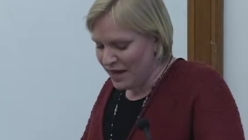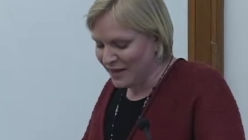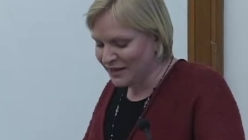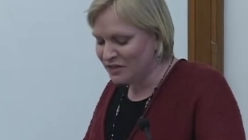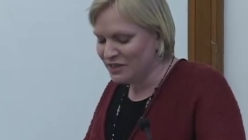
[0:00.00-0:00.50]

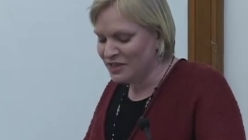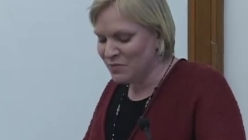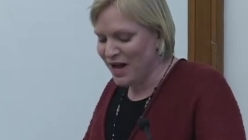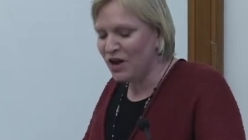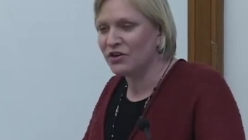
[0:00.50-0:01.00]
and leaving them
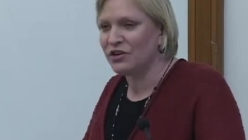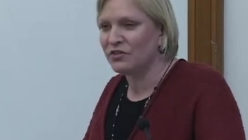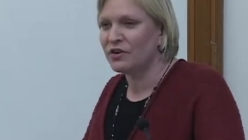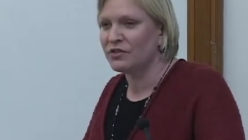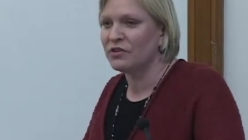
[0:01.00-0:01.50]
out of
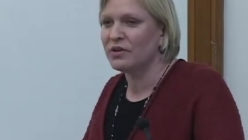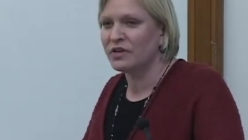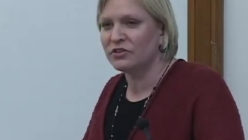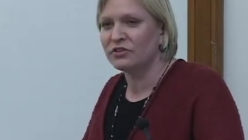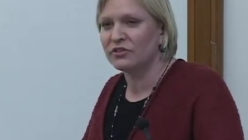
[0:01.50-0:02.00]
our
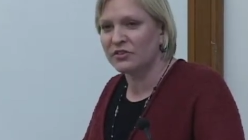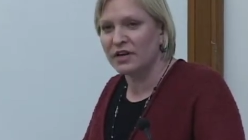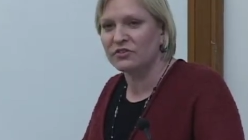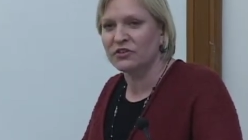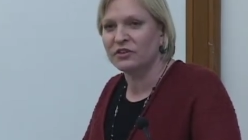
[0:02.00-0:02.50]
theoretical
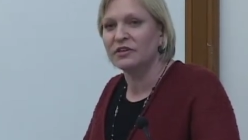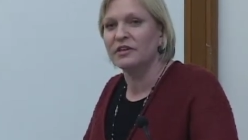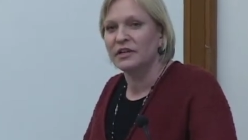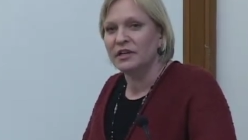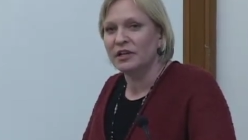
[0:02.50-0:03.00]
discussion
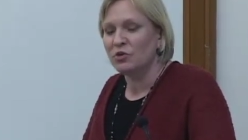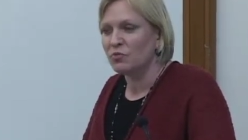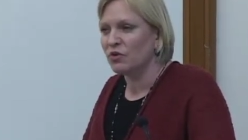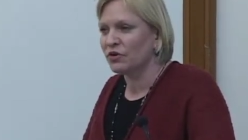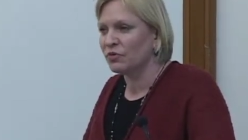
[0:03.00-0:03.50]
in
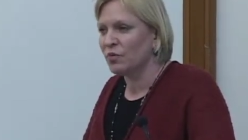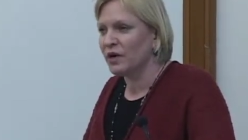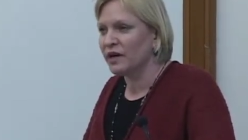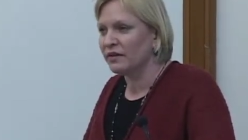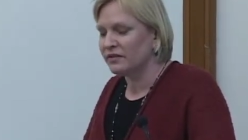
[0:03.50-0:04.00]
important ways.